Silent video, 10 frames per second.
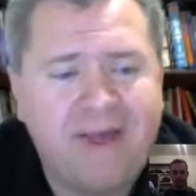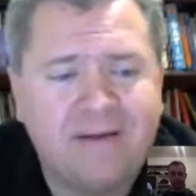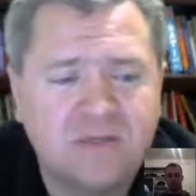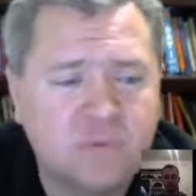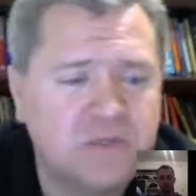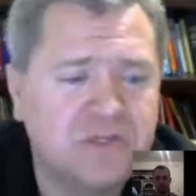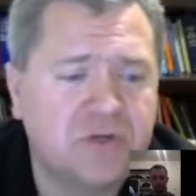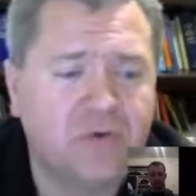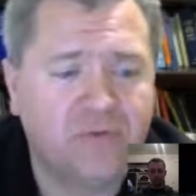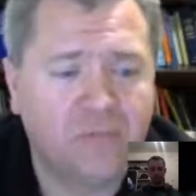Yeah, because
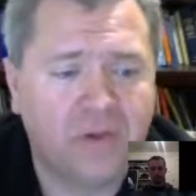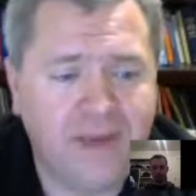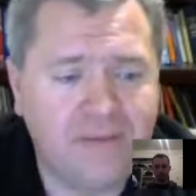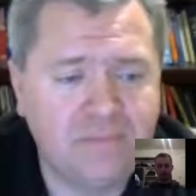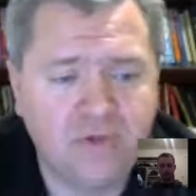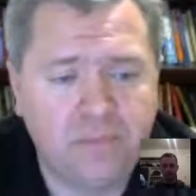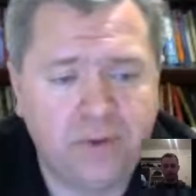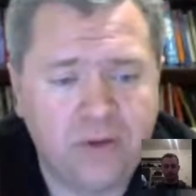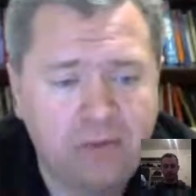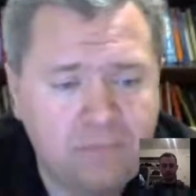we're just going from claim
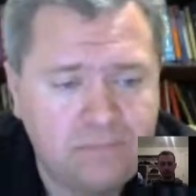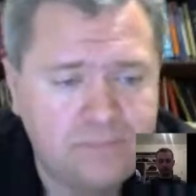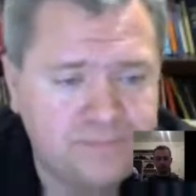to appeal.